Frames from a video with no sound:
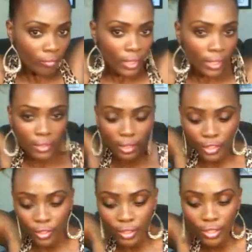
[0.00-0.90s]
And then
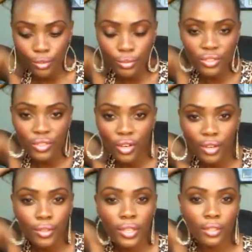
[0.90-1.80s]
you're going to use you
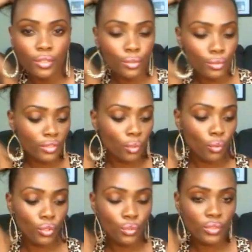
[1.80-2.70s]
can
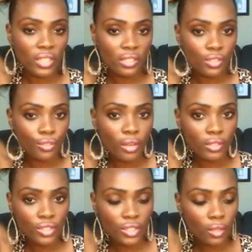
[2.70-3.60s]
use a spongy,